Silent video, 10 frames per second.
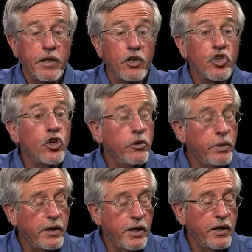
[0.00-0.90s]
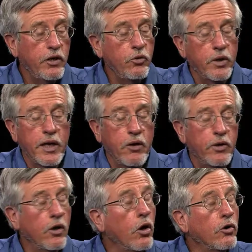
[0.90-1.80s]
that should be taken into account
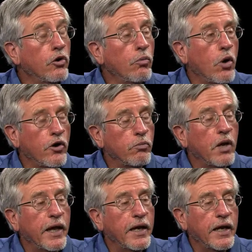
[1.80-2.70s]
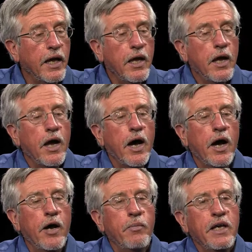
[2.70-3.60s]
in long-term water planning.
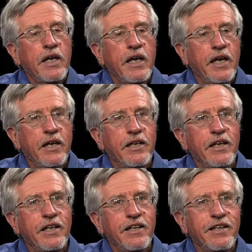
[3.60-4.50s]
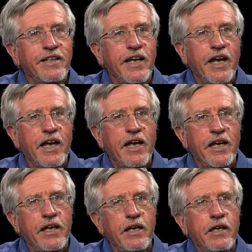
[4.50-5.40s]
Um, it is
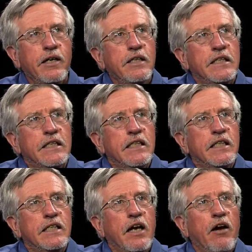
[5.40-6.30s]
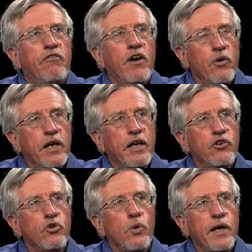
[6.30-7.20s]
a, a, very
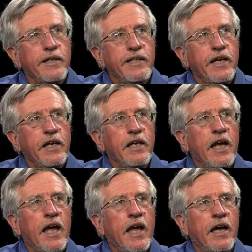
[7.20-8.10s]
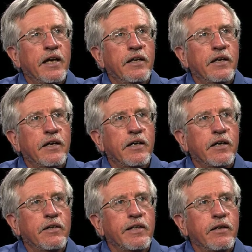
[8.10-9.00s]
interesting and
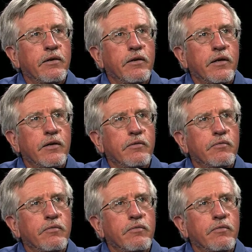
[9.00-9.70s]
uh, uh,